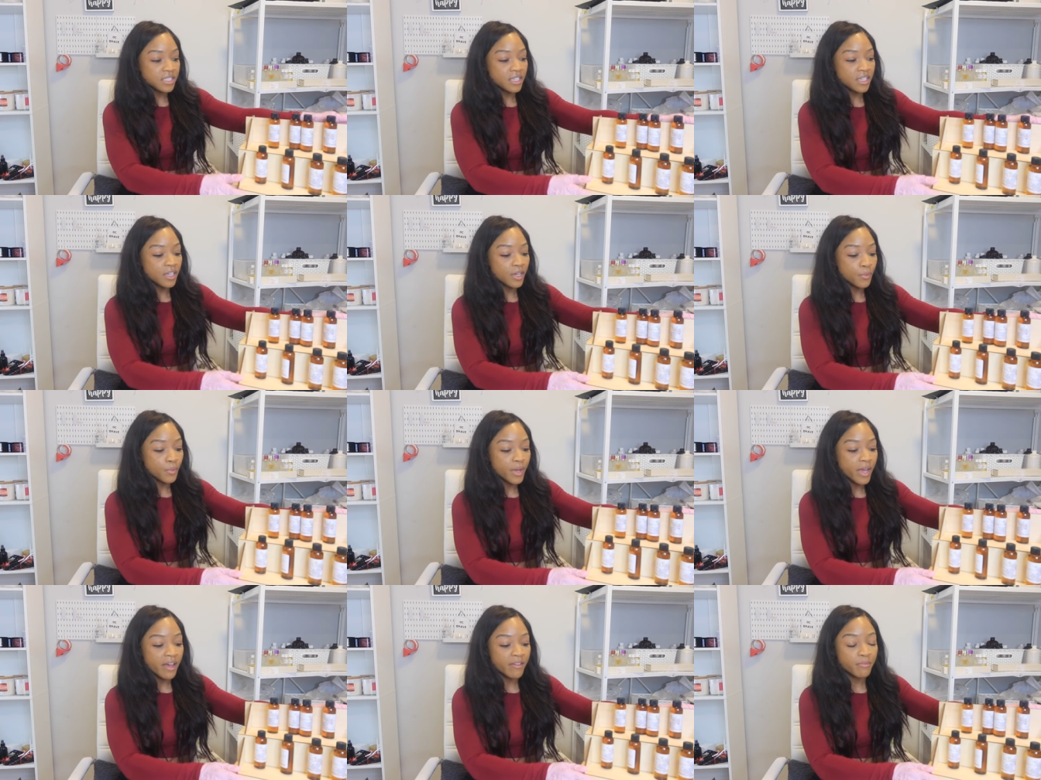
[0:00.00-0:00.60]
see
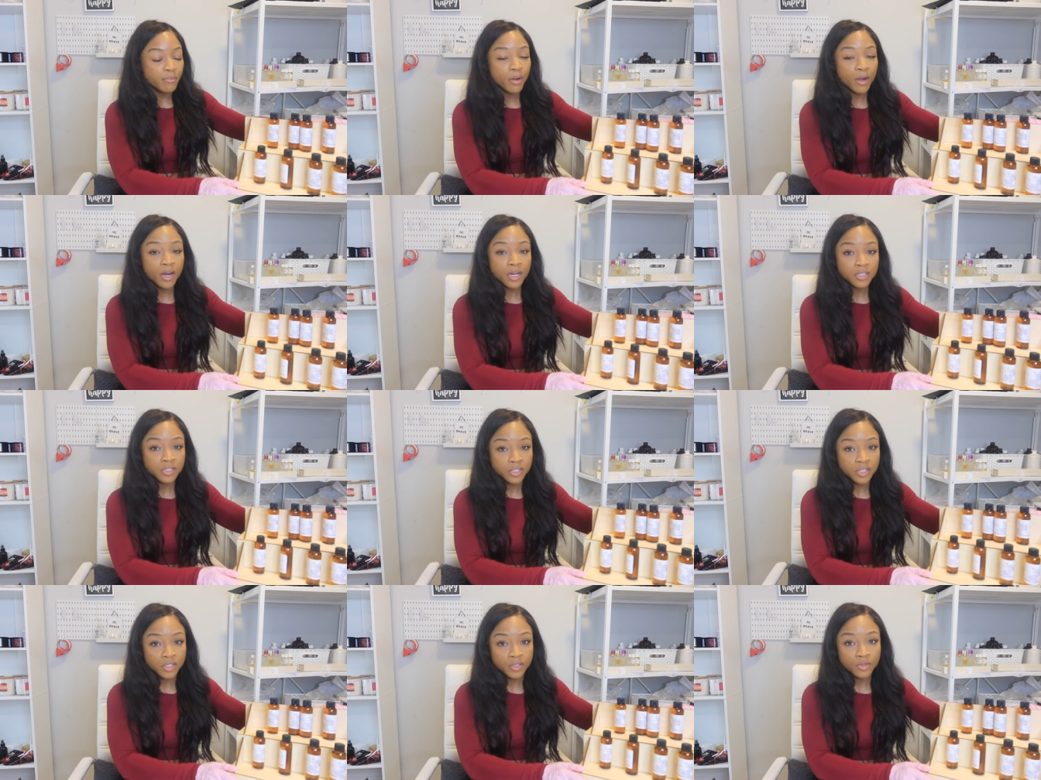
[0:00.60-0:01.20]
here, we have
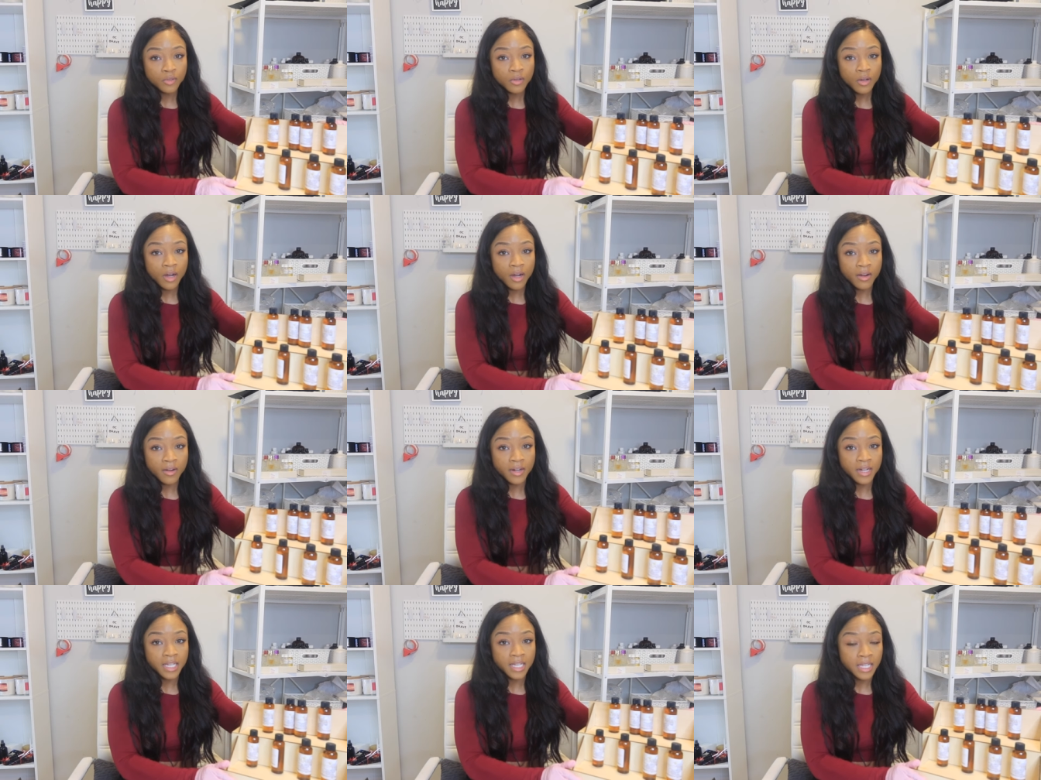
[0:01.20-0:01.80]
part two
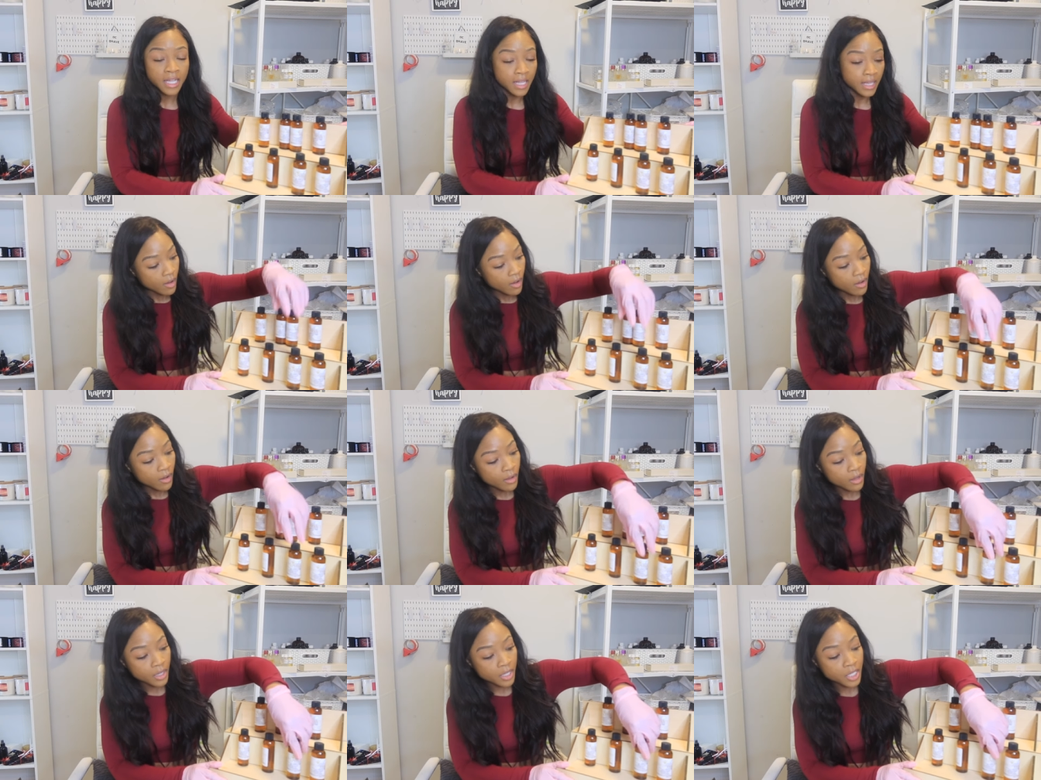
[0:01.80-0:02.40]
already
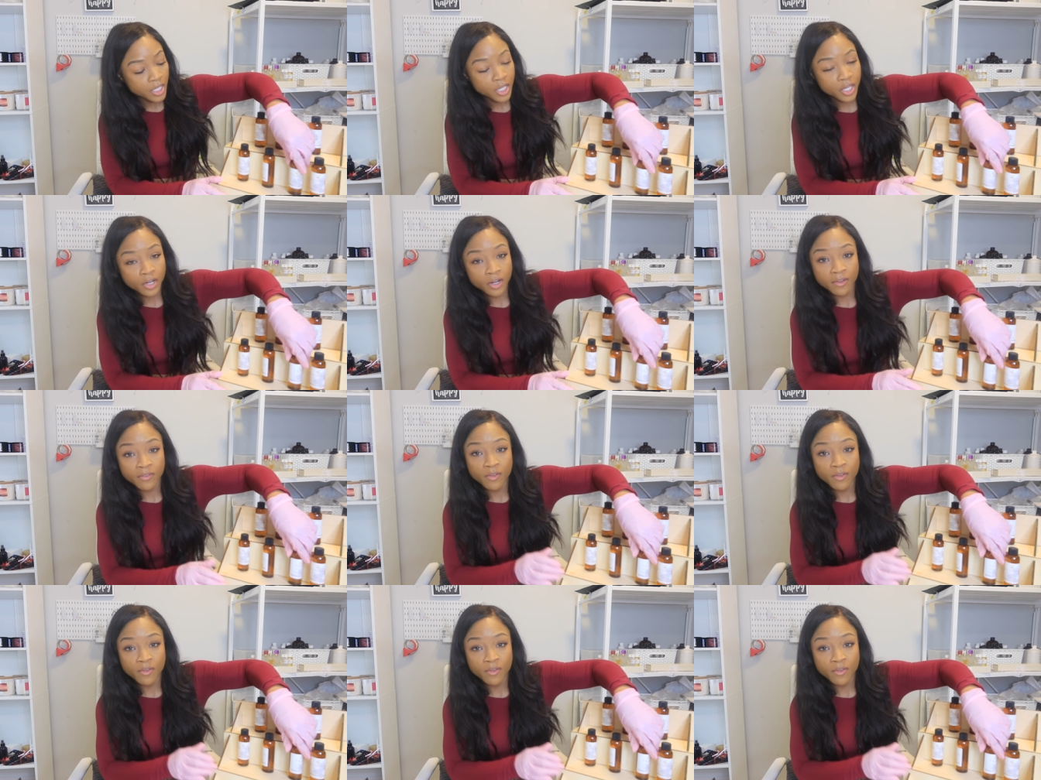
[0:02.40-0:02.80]
uh, here.